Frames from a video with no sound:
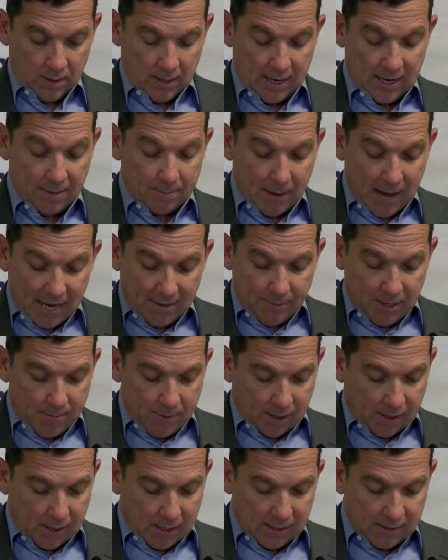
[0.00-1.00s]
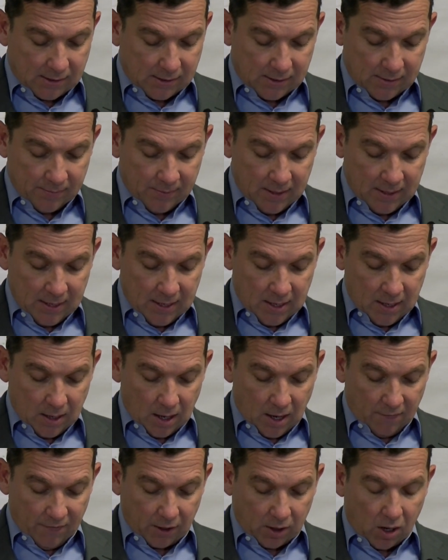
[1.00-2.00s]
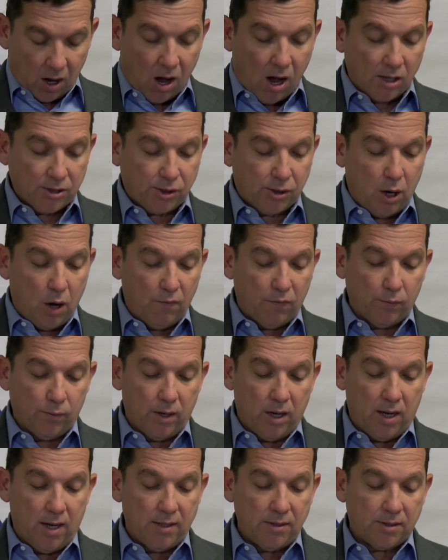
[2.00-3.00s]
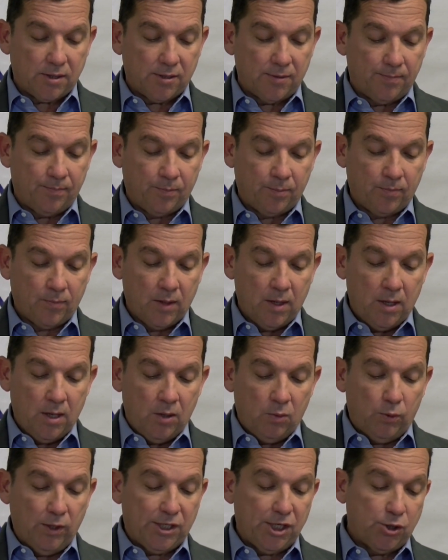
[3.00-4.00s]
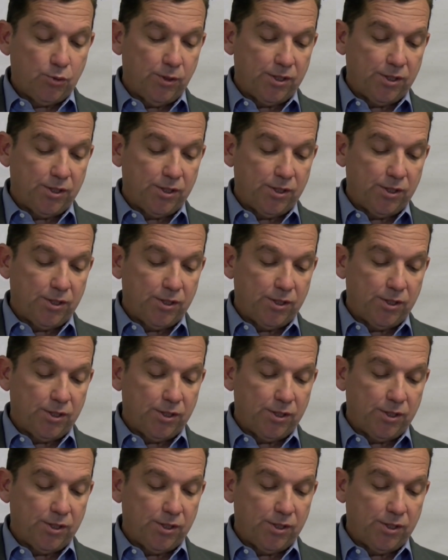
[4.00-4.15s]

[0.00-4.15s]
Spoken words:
And it might be because of the cost overruns, which has